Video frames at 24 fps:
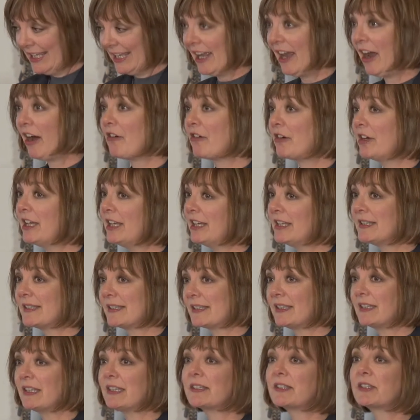Gary
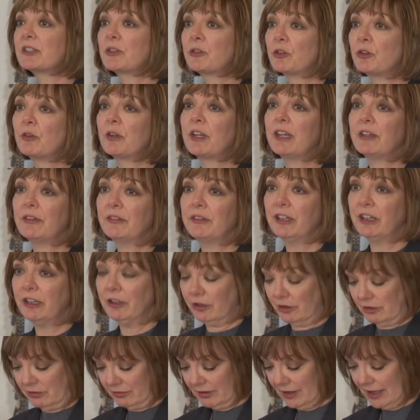is in his 30th
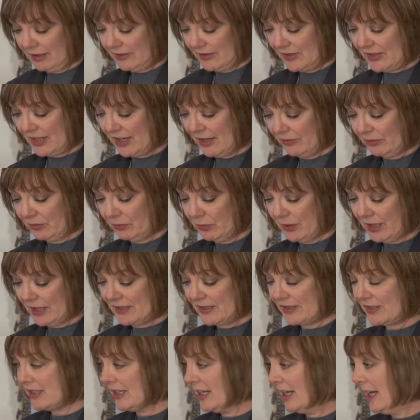year at
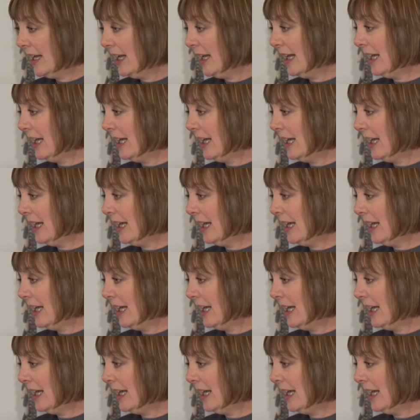Southwest.